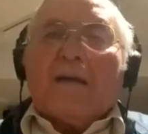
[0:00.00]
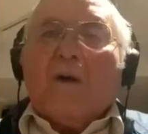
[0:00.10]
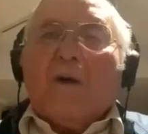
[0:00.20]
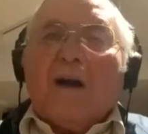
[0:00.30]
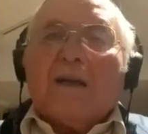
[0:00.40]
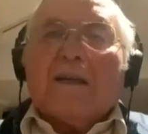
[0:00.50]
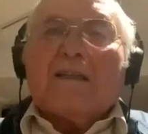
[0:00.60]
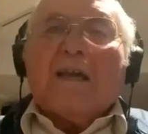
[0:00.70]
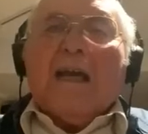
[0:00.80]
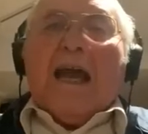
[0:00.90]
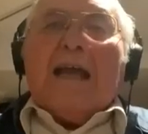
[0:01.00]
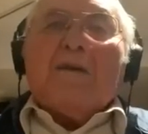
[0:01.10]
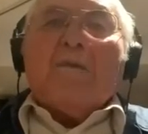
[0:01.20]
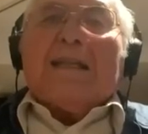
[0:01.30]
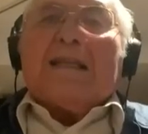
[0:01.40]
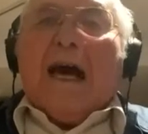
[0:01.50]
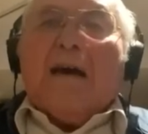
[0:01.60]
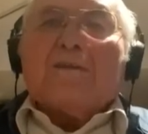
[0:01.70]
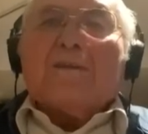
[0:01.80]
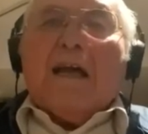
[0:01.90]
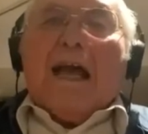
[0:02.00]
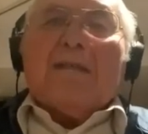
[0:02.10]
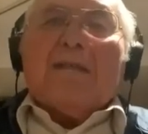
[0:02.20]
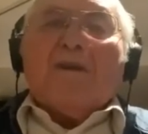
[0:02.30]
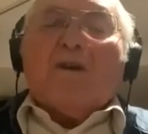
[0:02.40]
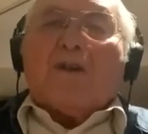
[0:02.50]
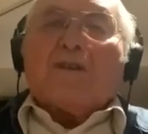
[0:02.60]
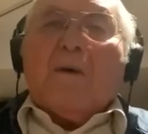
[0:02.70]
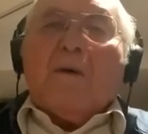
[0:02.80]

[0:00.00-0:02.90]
and he went out, and because they were lapufkas,